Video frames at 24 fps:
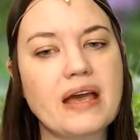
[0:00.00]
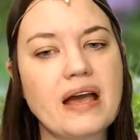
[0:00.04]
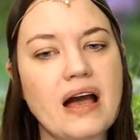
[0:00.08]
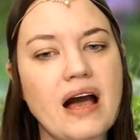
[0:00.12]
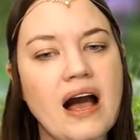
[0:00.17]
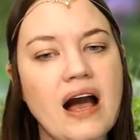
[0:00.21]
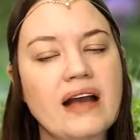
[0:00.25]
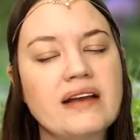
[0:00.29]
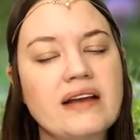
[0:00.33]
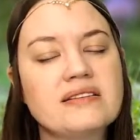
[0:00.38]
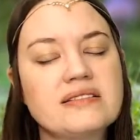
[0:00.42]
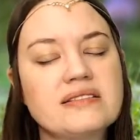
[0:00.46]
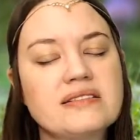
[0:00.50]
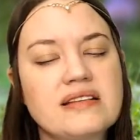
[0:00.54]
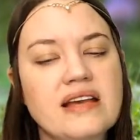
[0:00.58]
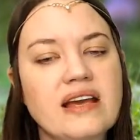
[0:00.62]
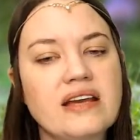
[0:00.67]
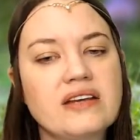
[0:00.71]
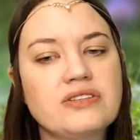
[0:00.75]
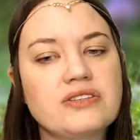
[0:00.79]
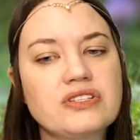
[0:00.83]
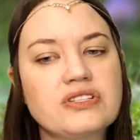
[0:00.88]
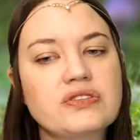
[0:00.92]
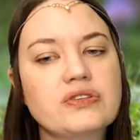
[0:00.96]
I
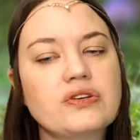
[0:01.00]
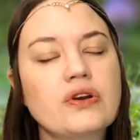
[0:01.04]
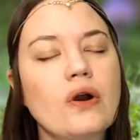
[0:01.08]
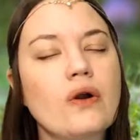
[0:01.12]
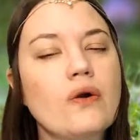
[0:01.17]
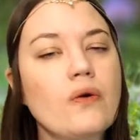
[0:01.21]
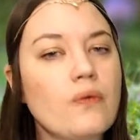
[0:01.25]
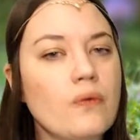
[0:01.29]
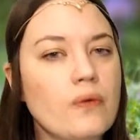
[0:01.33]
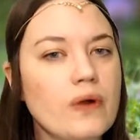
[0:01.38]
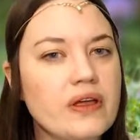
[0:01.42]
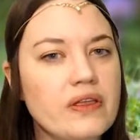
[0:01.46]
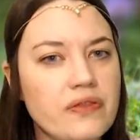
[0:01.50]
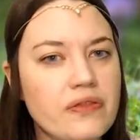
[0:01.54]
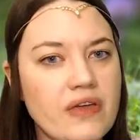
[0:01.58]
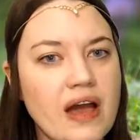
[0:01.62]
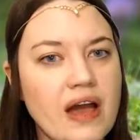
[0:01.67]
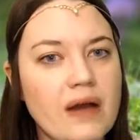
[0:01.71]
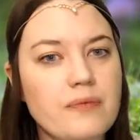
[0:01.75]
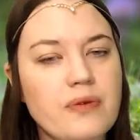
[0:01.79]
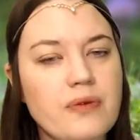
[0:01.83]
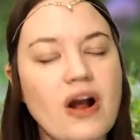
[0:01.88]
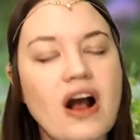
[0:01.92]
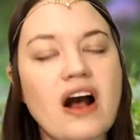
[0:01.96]
say, just go with
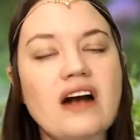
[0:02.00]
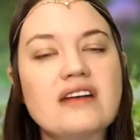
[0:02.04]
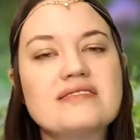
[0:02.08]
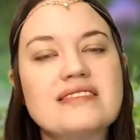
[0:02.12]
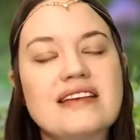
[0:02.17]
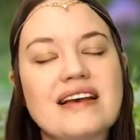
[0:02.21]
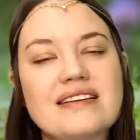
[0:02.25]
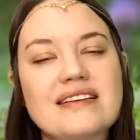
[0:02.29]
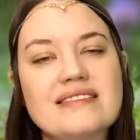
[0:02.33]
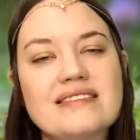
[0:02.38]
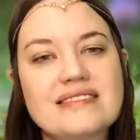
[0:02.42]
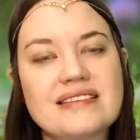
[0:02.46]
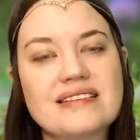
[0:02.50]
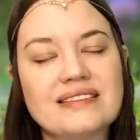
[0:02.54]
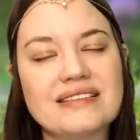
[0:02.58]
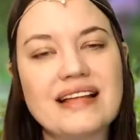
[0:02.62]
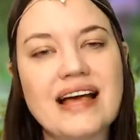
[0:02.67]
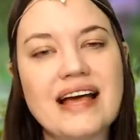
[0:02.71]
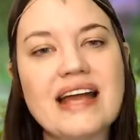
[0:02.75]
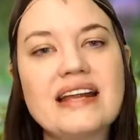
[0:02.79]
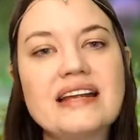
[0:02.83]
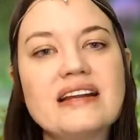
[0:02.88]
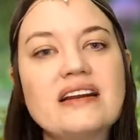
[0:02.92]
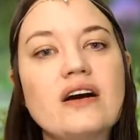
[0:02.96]
that process,
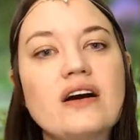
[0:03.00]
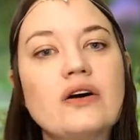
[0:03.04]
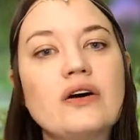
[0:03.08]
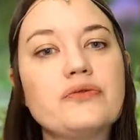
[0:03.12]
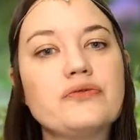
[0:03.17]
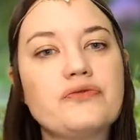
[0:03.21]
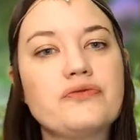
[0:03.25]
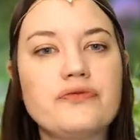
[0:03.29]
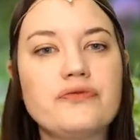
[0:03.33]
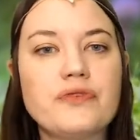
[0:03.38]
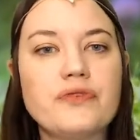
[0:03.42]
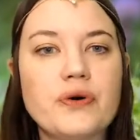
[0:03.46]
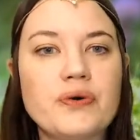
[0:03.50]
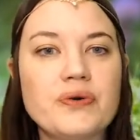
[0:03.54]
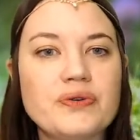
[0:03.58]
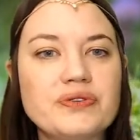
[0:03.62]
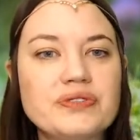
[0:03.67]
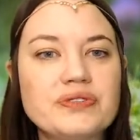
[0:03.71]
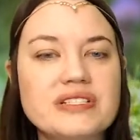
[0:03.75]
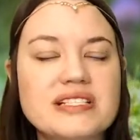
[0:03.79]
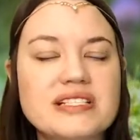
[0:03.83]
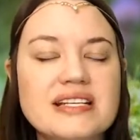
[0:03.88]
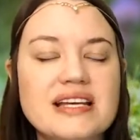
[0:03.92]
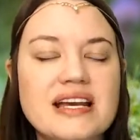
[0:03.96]
let it
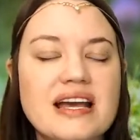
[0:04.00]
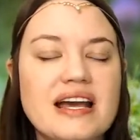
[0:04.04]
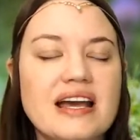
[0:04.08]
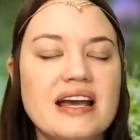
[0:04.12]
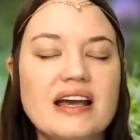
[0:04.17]
unfold.